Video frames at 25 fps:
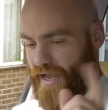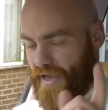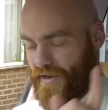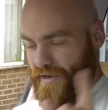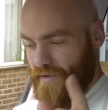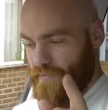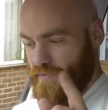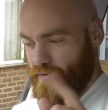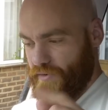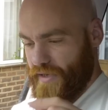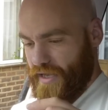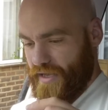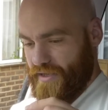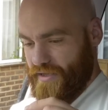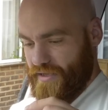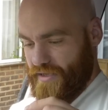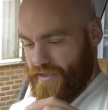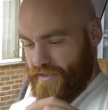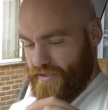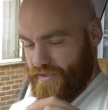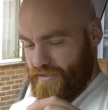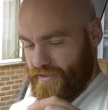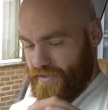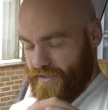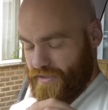and then we'll get
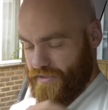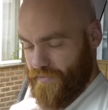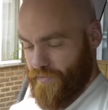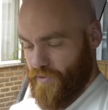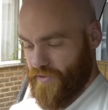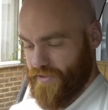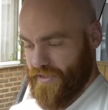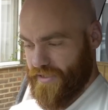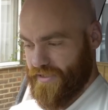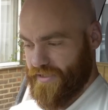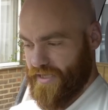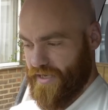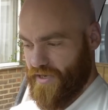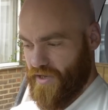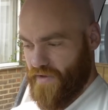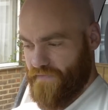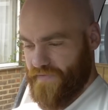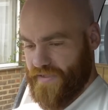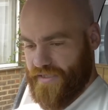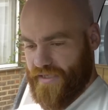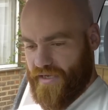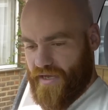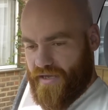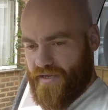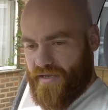the deposit sent
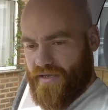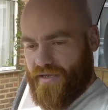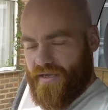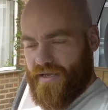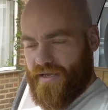over today.